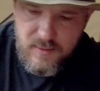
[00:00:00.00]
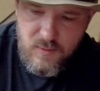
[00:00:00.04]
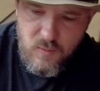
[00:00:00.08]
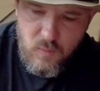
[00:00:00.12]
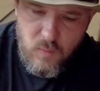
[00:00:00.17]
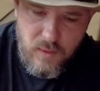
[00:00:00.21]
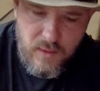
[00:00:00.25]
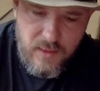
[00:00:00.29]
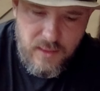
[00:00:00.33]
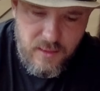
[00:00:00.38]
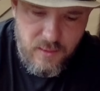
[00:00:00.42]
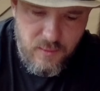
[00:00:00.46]

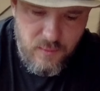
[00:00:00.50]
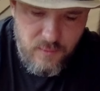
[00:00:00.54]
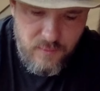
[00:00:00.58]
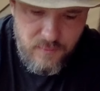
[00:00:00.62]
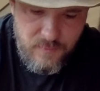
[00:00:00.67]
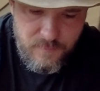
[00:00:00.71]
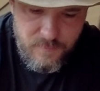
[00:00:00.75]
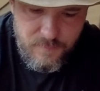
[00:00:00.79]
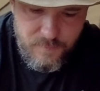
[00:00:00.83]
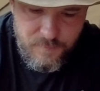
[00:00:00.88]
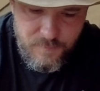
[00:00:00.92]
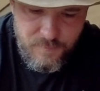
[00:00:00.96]
Wow.
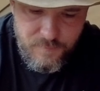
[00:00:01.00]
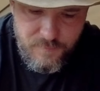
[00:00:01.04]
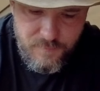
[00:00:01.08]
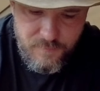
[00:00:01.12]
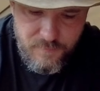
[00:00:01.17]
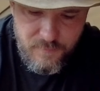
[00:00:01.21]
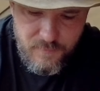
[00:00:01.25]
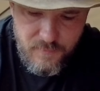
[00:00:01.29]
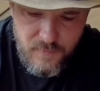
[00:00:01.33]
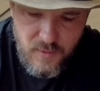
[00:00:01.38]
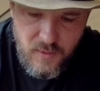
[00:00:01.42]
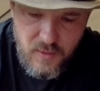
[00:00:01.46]

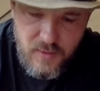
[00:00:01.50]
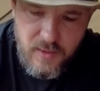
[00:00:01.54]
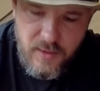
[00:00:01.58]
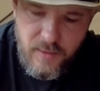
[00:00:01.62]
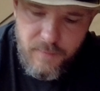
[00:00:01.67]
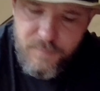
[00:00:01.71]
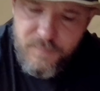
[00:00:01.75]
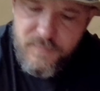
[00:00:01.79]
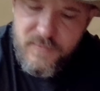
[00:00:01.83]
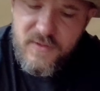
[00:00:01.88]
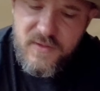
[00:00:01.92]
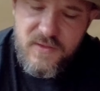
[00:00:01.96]
Okay,
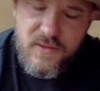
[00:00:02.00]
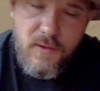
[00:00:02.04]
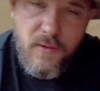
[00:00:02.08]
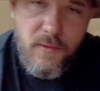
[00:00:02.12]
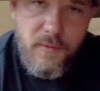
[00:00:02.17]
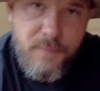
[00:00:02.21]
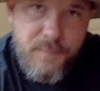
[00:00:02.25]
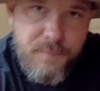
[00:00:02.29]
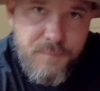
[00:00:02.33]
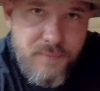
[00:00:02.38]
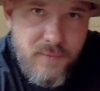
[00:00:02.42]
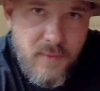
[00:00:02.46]
so
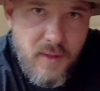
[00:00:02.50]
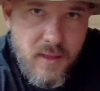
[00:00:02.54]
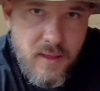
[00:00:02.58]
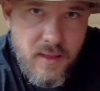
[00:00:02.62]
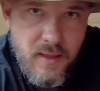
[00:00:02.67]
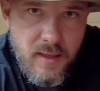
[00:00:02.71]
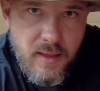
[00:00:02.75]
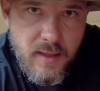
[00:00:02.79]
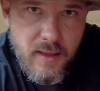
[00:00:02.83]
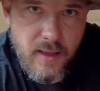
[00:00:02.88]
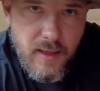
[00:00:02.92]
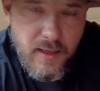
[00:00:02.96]

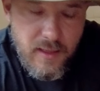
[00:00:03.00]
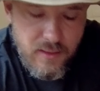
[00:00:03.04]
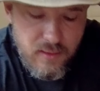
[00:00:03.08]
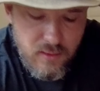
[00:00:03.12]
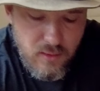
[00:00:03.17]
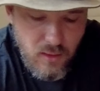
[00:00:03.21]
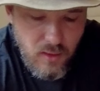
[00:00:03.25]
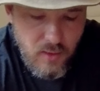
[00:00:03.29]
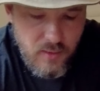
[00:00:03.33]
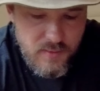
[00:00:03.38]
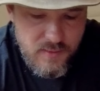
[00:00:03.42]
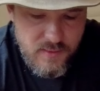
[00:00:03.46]
in
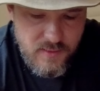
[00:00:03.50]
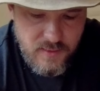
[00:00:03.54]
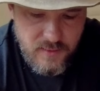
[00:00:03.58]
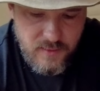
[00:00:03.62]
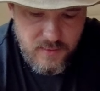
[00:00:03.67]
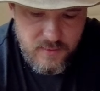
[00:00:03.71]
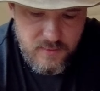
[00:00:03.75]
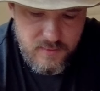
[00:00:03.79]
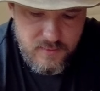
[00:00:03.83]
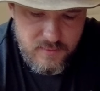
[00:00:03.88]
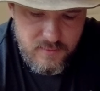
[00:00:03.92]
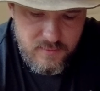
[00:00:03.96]
closing,
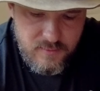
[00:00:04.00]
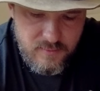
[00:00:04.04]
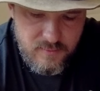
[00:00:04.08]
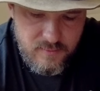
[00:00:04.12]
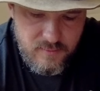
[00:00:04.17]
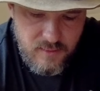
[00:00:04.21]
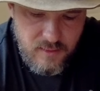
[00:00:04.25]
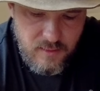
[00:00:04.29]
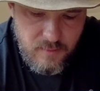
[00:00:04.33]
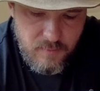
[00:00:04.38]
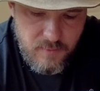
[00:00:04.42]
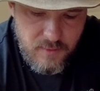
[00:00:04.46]

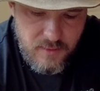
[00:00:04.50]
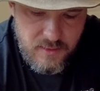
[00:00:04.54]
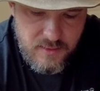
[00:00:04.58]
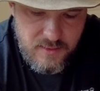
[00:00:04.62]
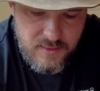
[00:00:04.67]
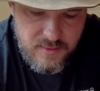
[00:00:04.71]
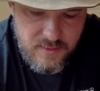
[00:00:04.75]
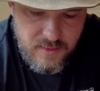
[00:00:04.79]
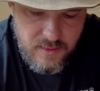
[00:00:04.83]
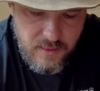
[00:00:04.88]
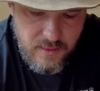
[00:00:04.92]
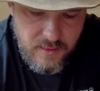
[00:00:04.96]
I'm gonna
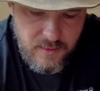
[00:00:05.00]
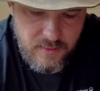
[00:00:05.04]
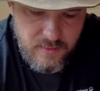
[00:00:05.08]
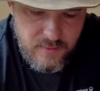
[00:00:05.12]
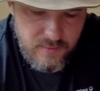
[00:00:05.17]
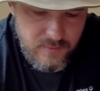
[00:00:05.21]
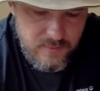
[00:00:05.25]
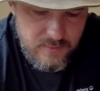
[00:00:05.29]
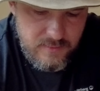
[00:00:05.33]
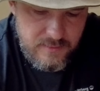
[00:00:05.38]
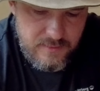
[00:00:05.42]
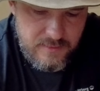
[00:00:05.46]
say
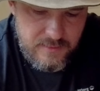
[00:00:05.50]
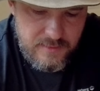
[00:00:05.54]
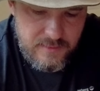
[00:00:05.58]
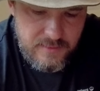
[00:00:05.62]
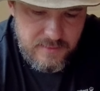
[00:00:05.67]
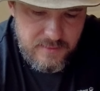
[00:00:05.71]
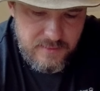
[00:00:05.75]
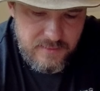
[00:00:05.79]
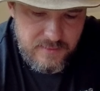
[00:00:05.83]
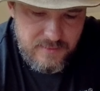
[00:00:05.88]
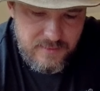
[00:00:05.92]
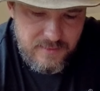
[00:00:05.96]

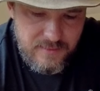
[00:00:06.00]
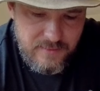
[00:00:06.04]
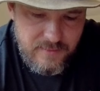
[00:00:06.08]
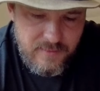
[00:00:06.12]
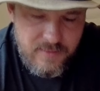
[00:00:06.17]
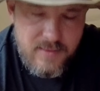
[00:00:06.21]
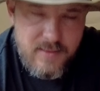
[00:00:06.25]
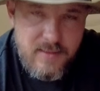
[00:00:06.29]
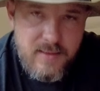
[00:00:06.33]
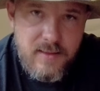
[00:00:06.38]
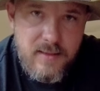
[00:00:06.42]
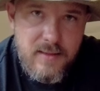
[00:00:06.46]
that
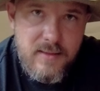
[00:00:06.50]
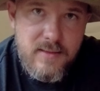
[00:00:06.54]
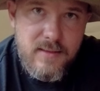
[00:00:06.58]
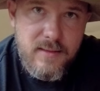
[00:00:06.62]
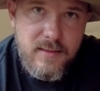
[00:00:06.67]
this thing is